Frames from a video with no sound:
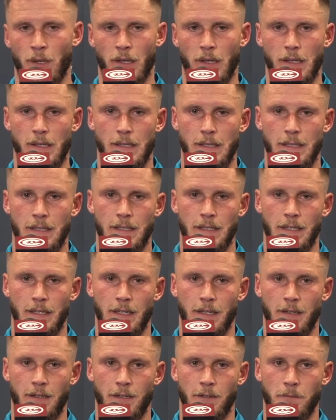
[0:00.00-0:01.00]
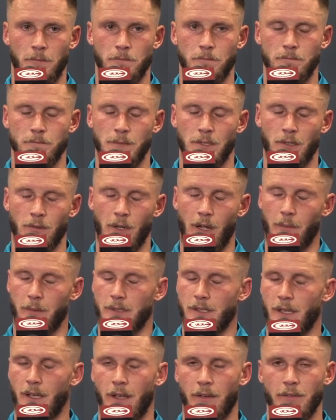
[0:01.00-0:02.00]
But you know,
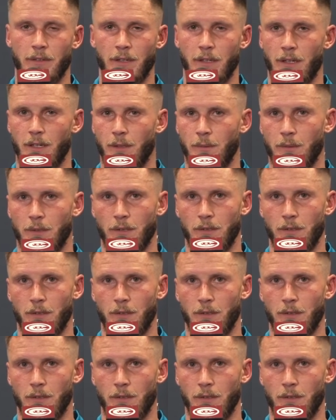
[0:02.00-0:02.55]
Robin said it after the game.